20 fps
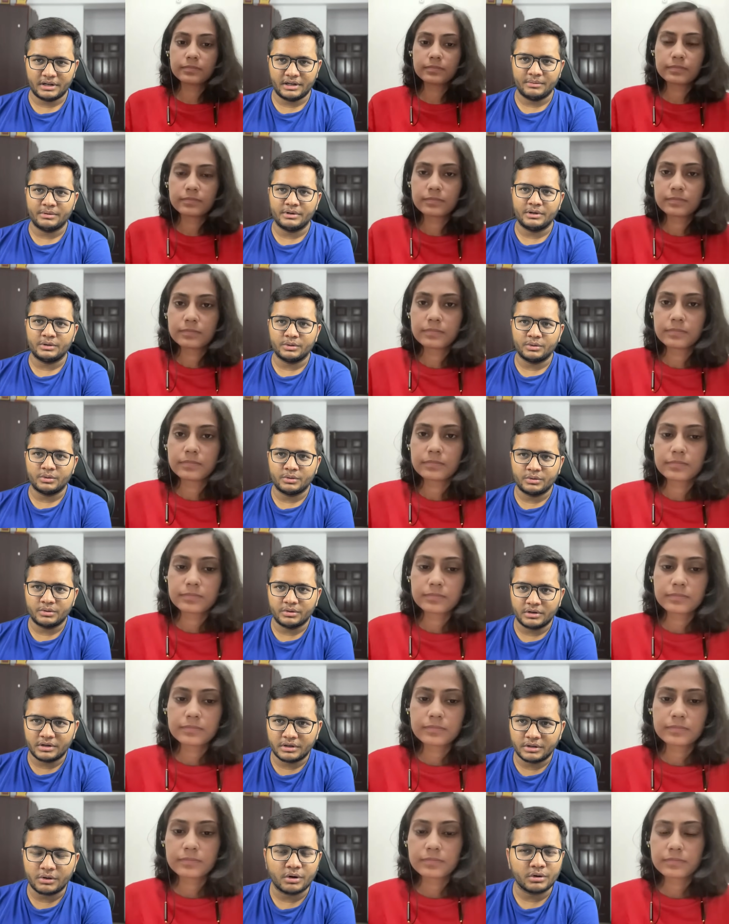Speaker 1: able to
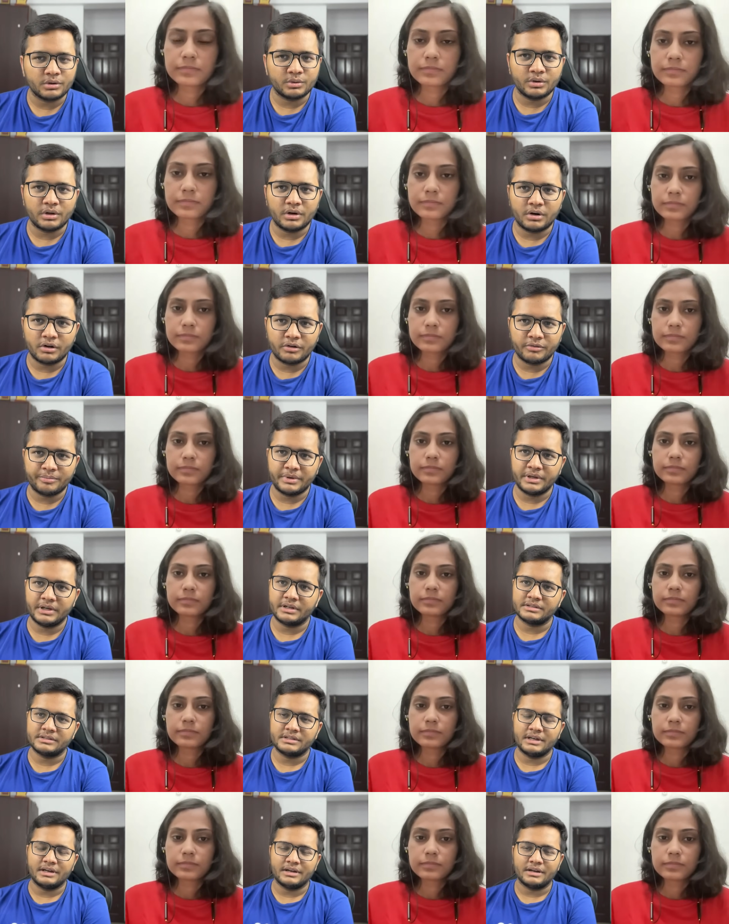uh, talk to a lot of peers
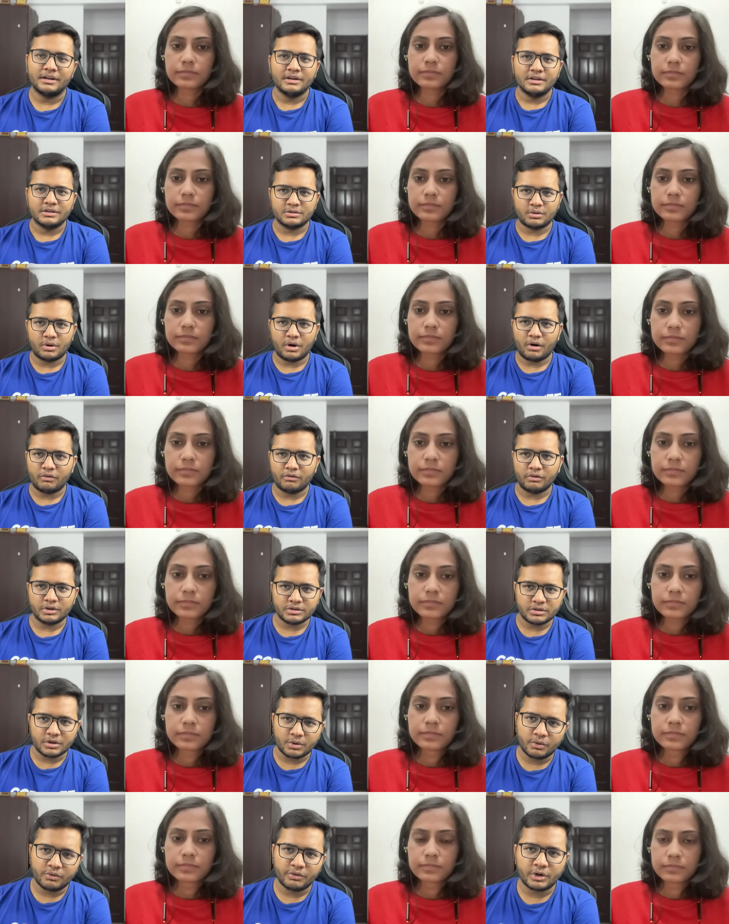there so how was
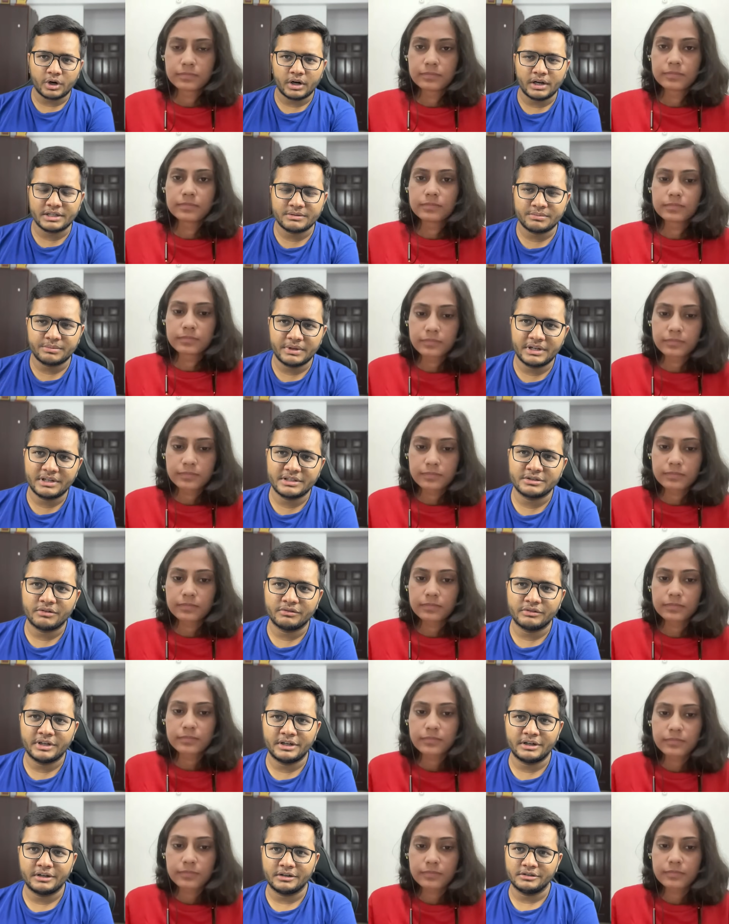your overall experience of the
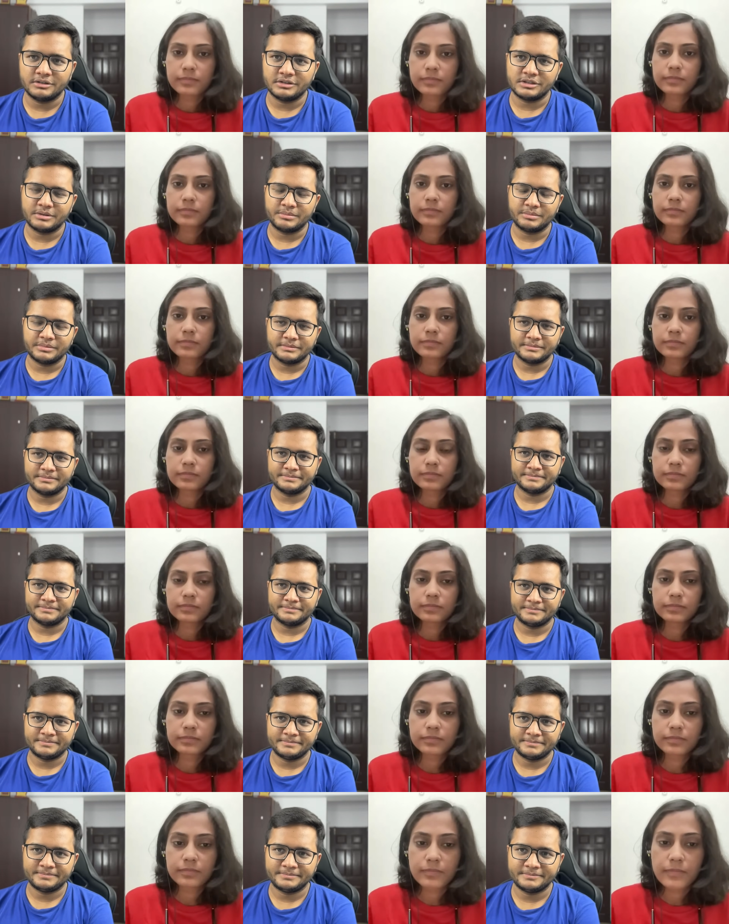internship
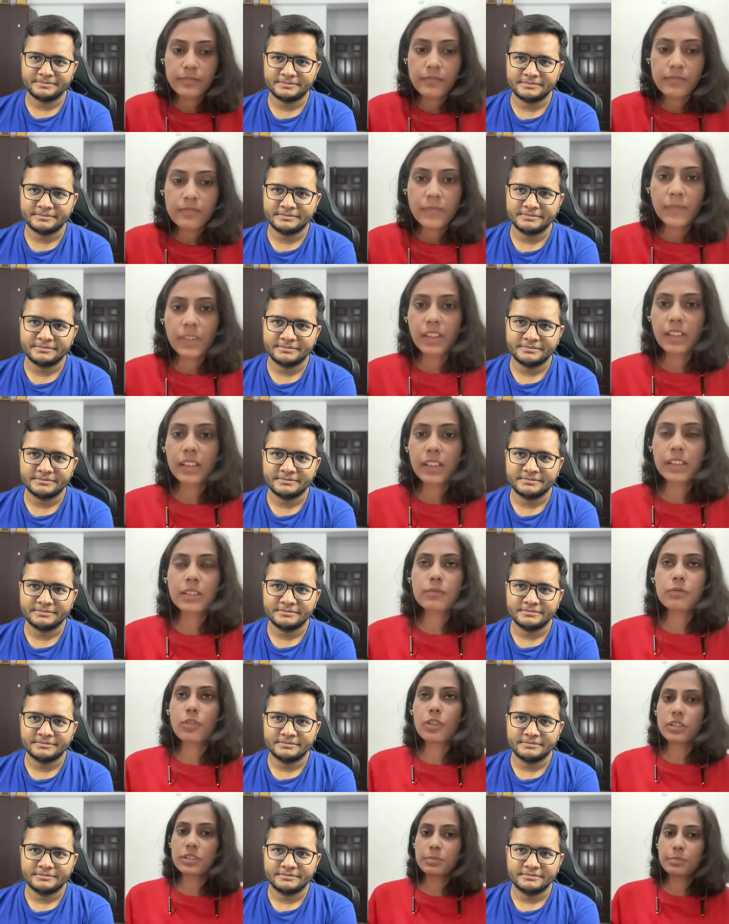
Speaker 2: it
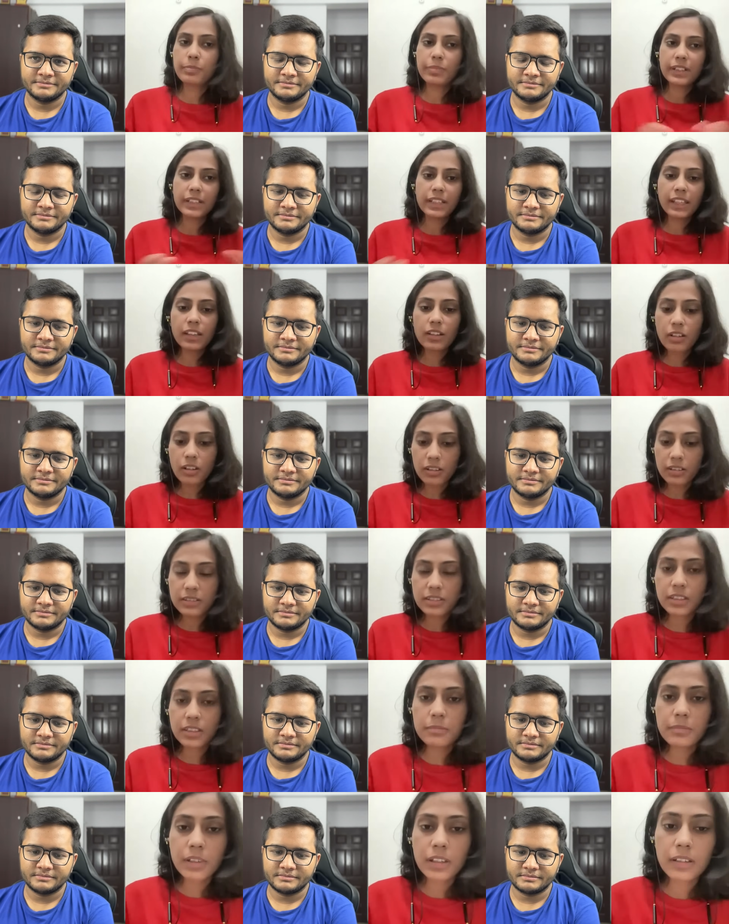was pretty
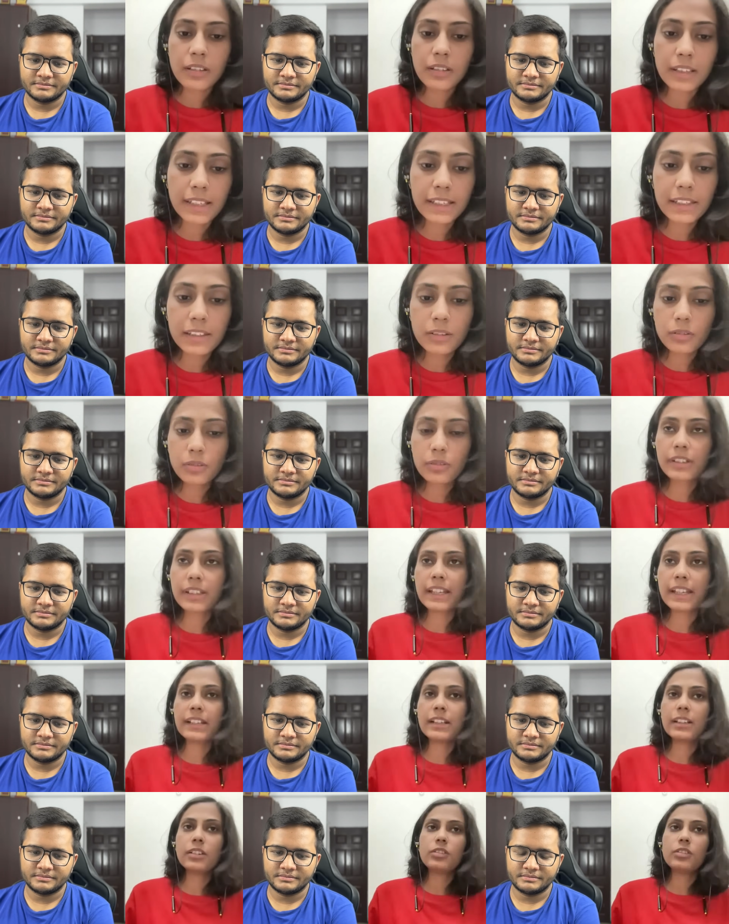awesome like you
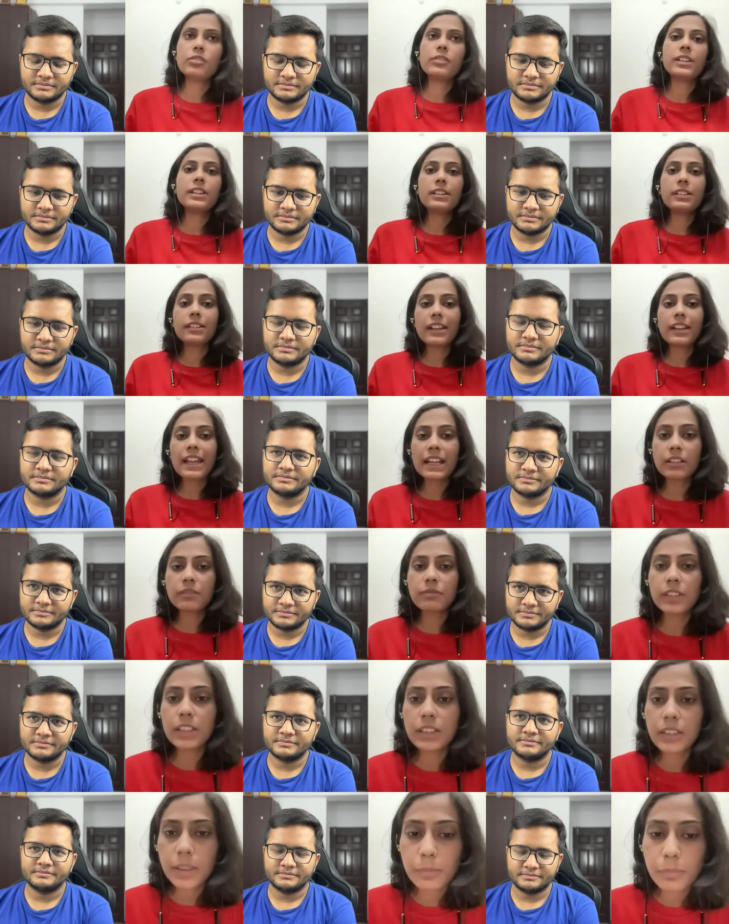get to
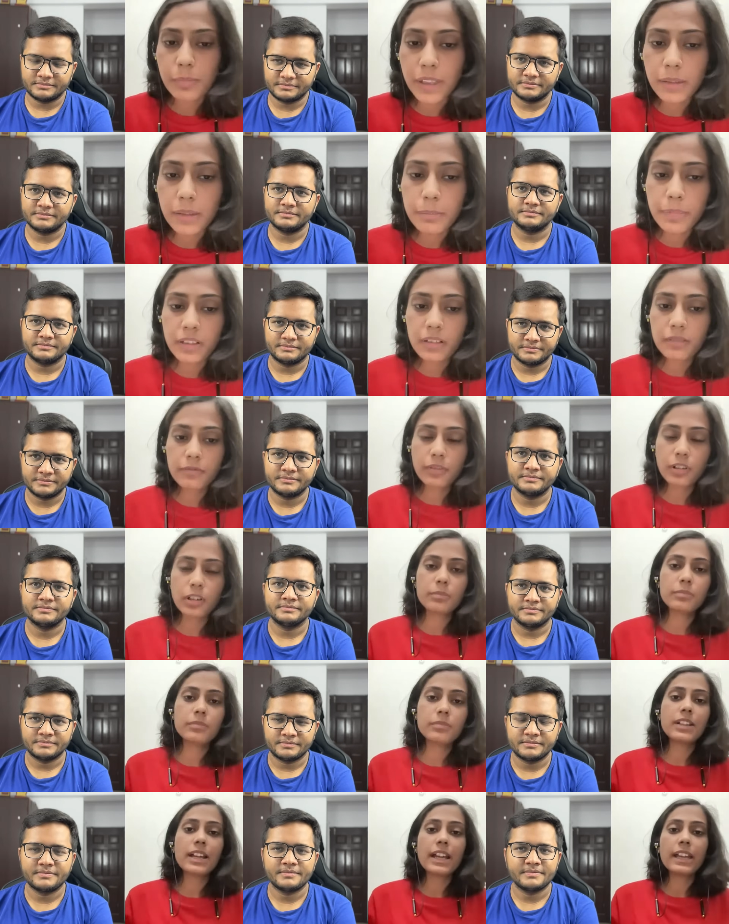interact with the people
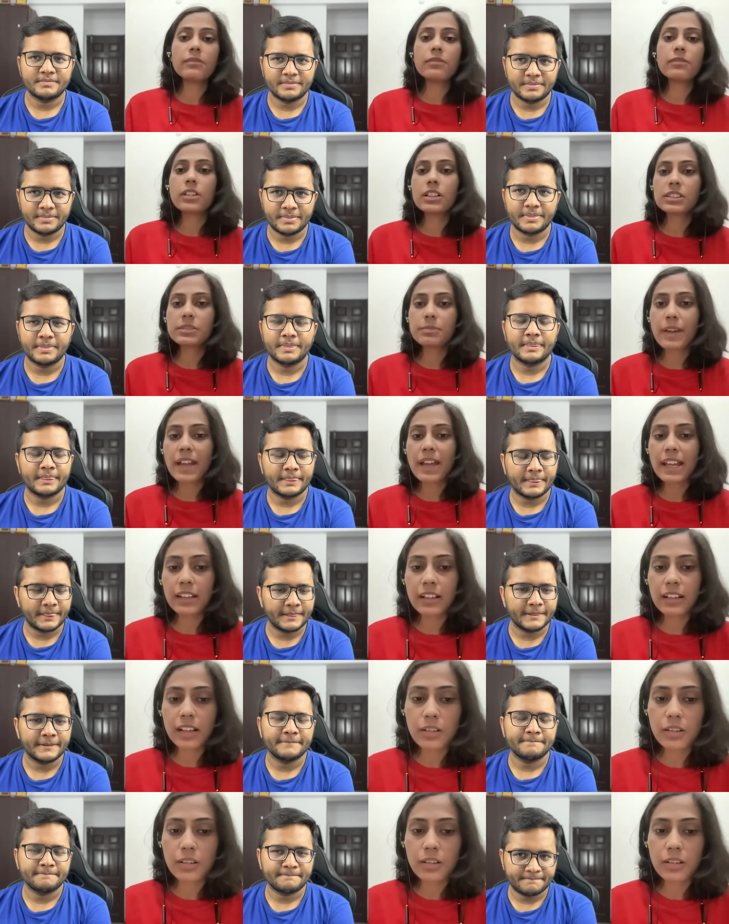from diverse
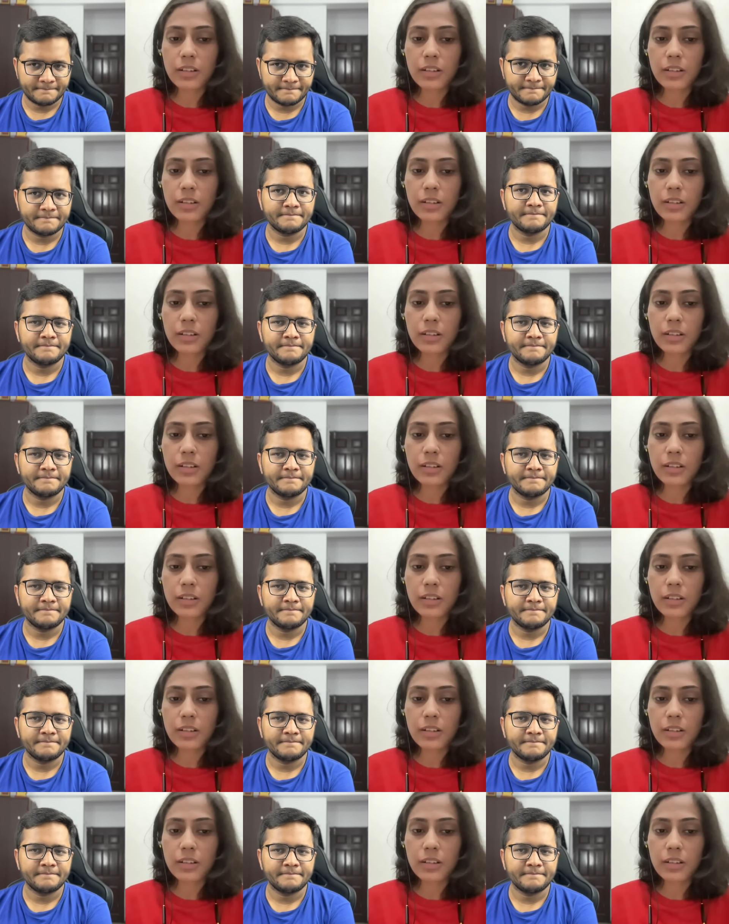backgrounds